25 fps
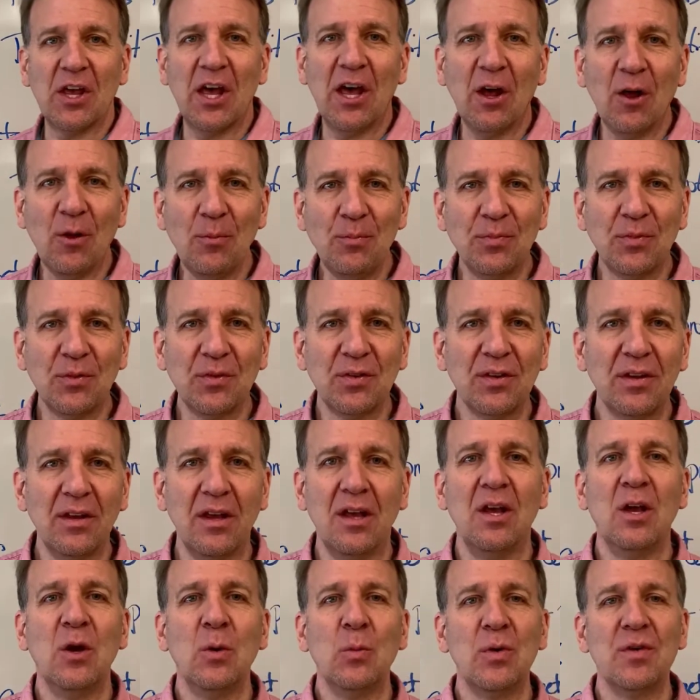helped.
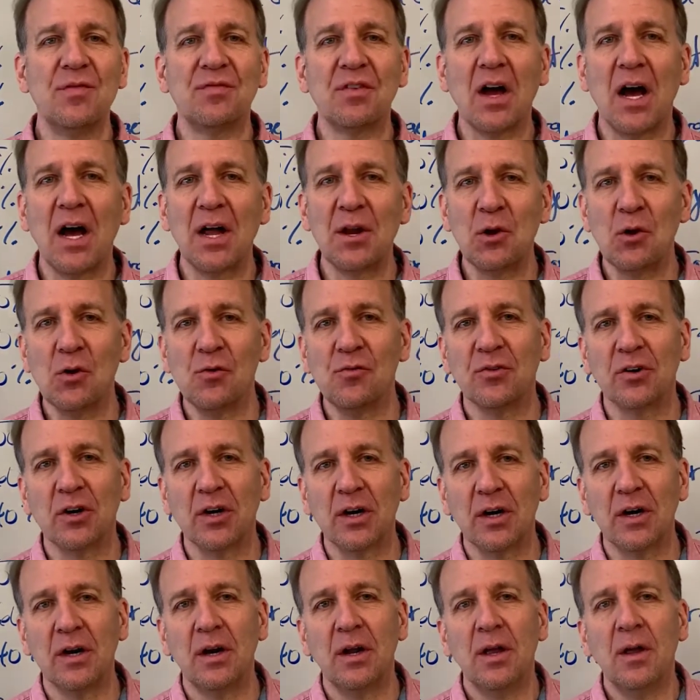We've gone
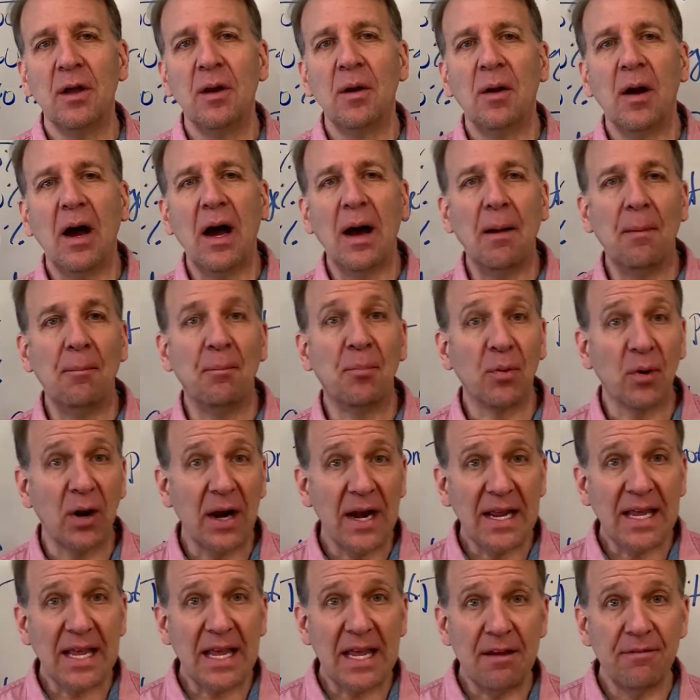over uh,
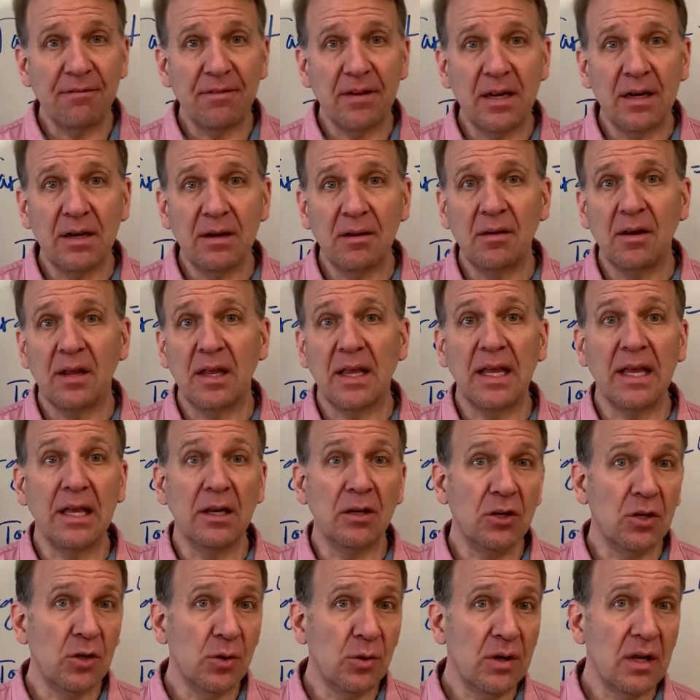break even
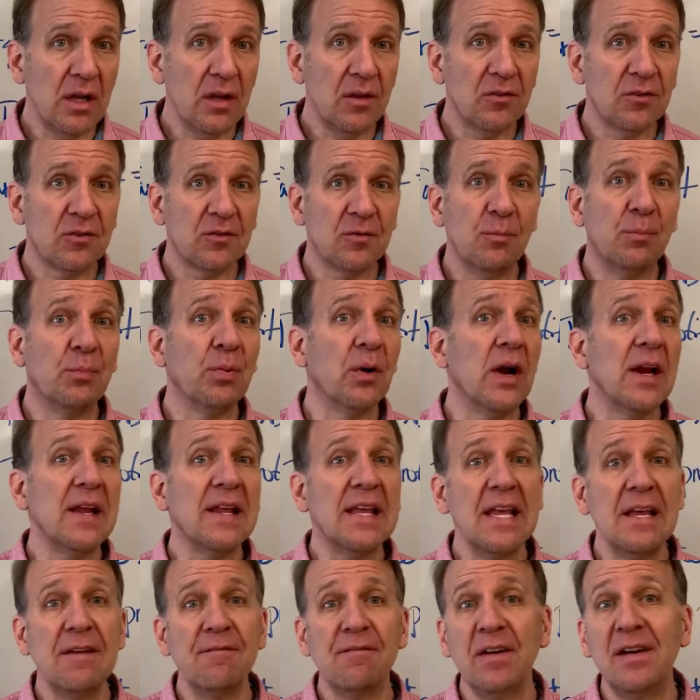in units, break
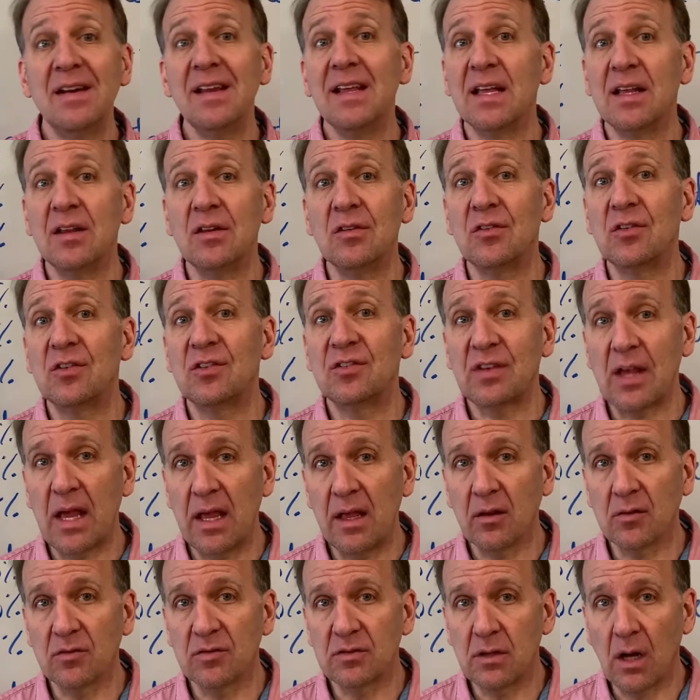even in
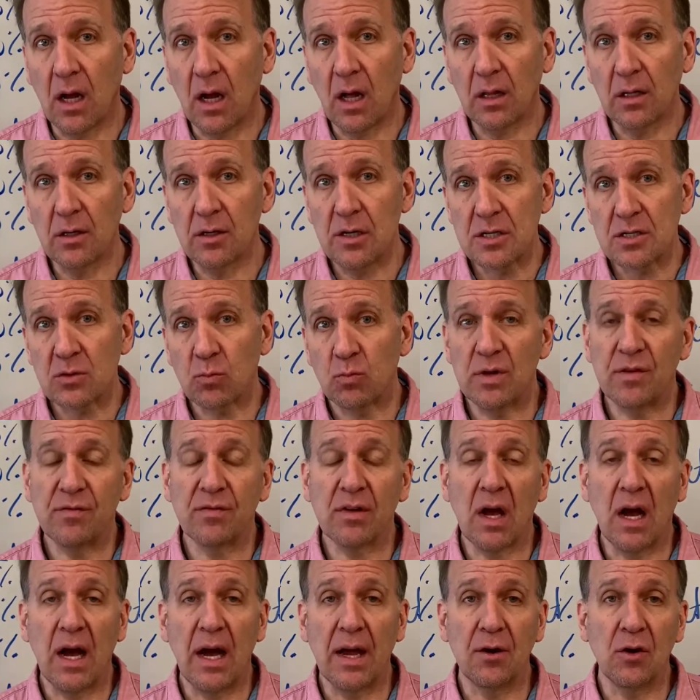sales dollars. We've
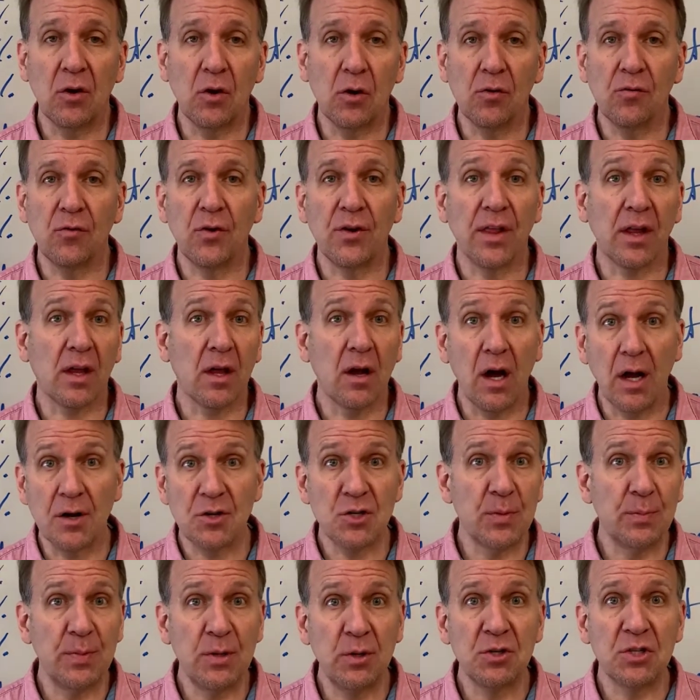gone over the
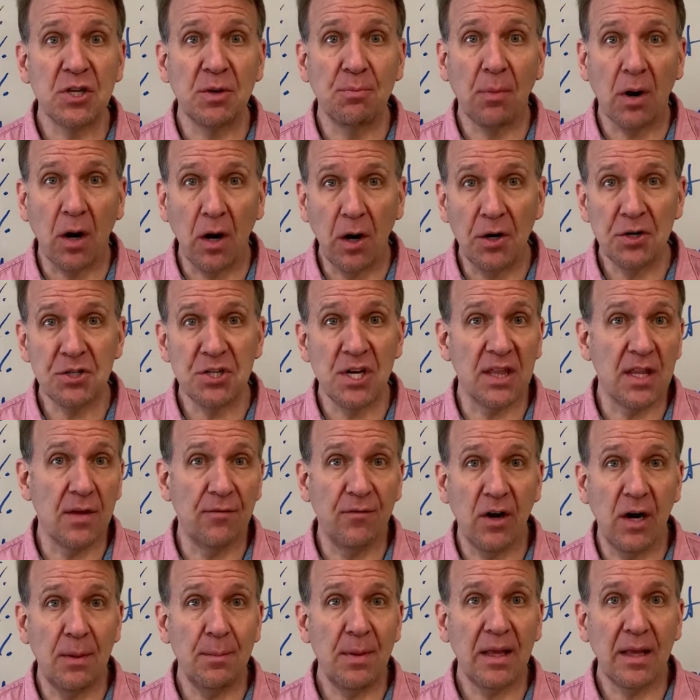contribution margin at the
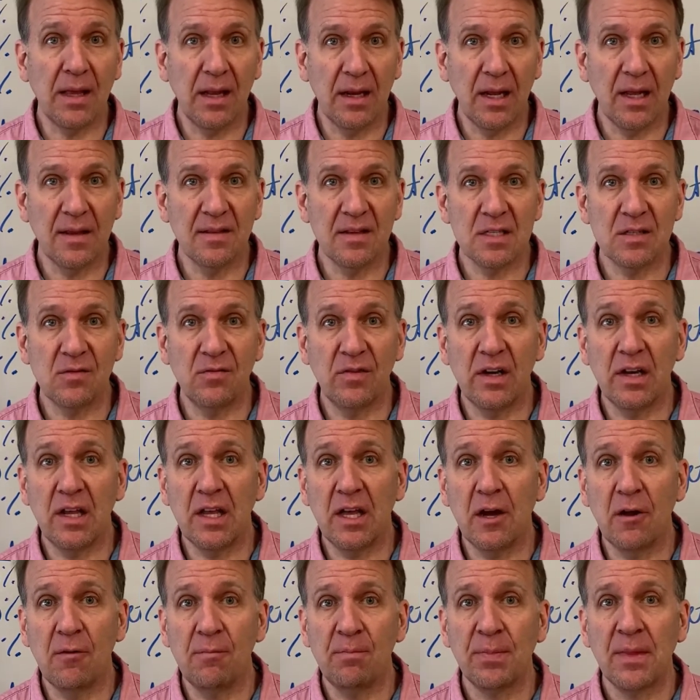very beginning of this
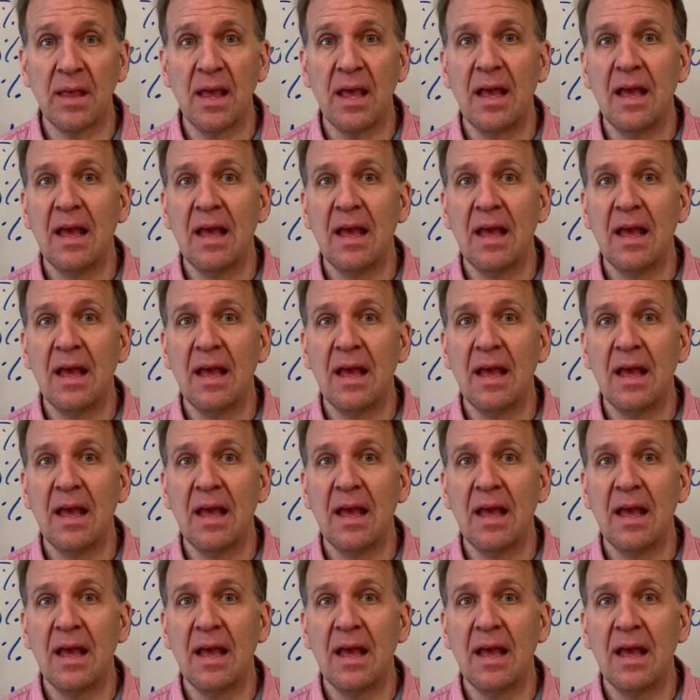video.